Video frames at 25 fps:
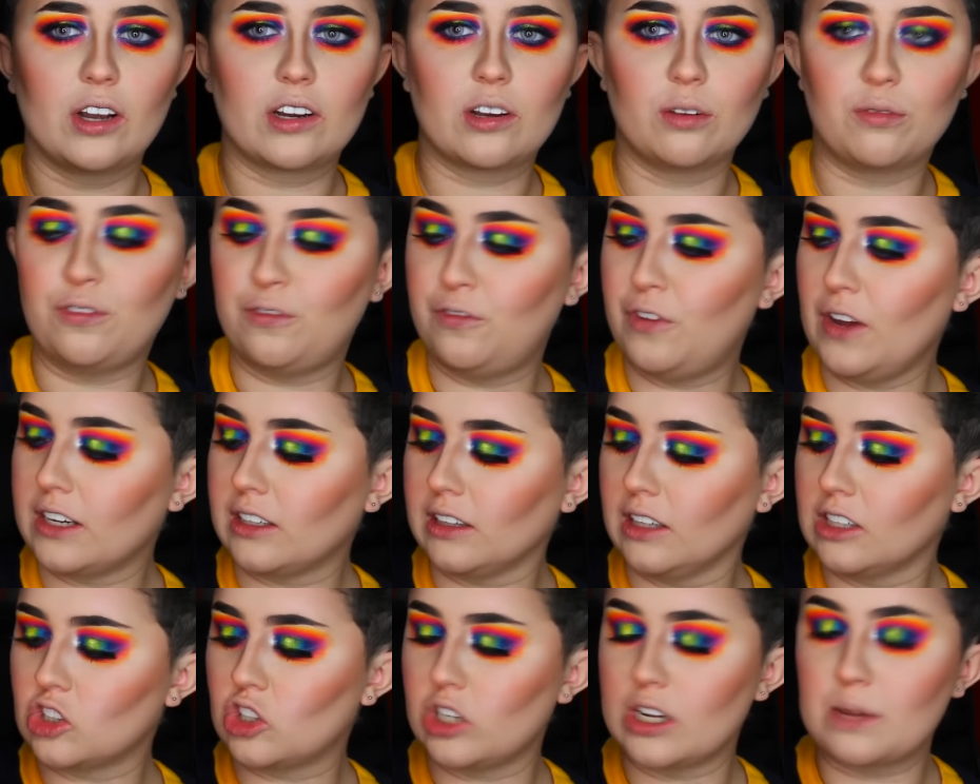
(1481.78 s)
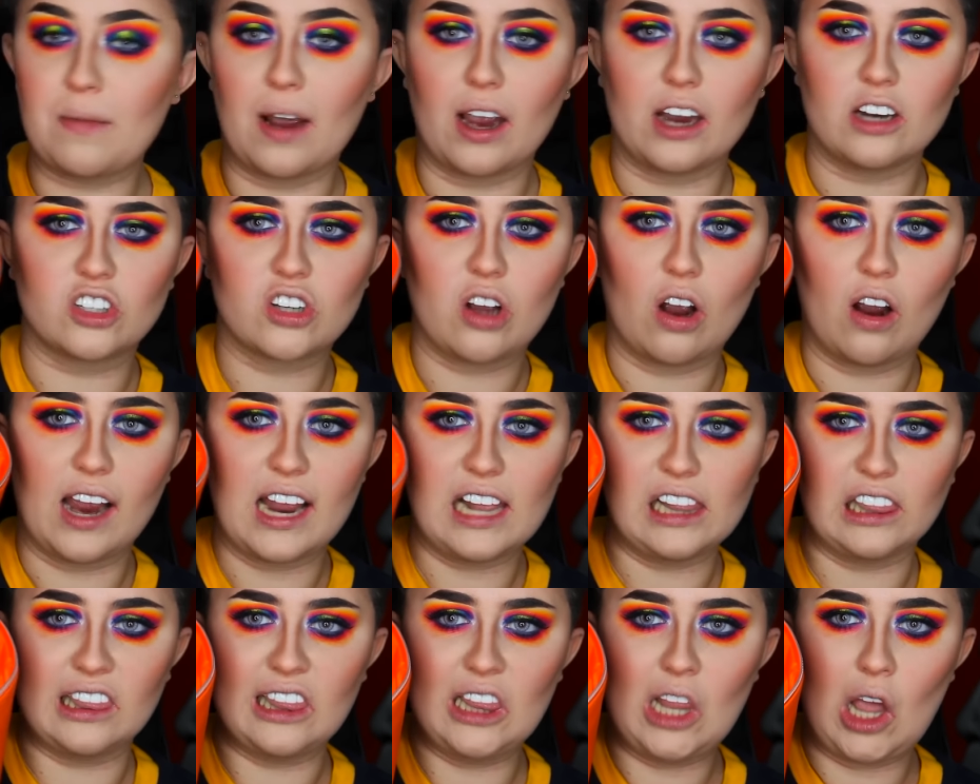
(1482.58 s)
I could fit literally my
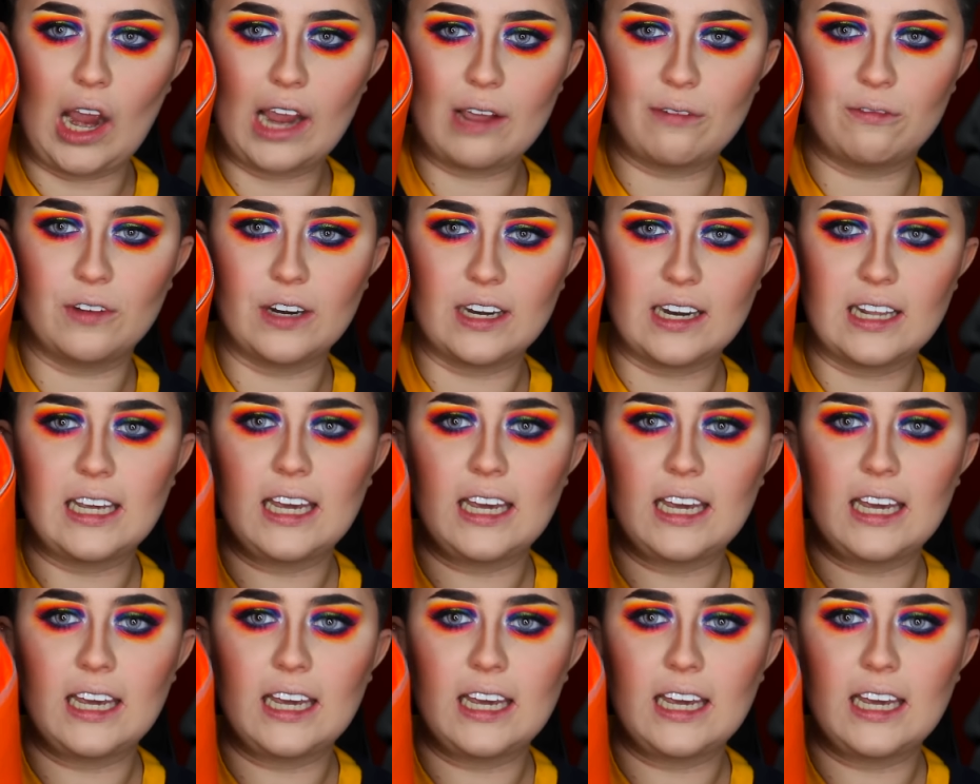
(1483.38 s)
entire life in